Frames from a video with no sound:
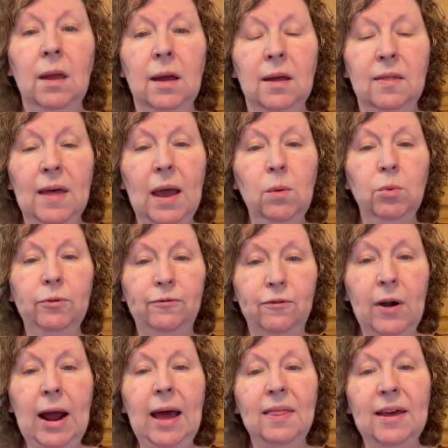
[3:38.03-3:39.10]
they would
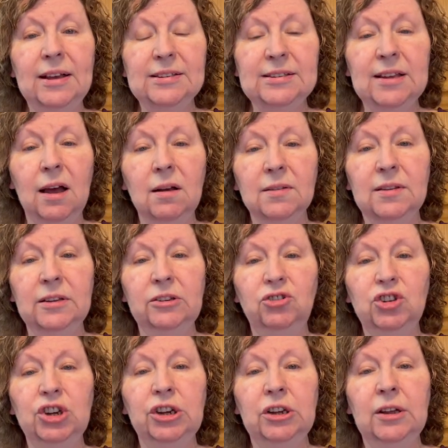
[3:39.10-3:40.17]
fry that
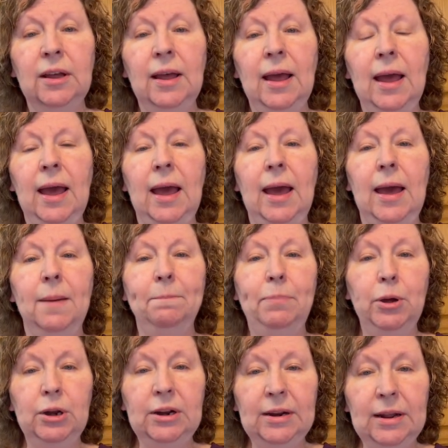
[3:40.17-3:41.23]
sausage and
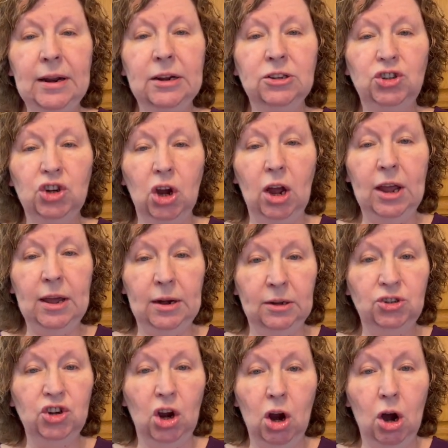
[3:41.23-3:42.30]
put it in a
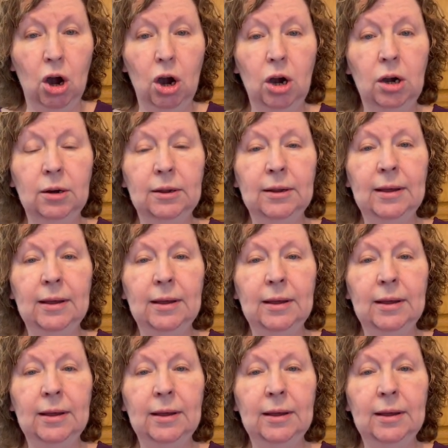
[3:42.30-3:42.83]
jar,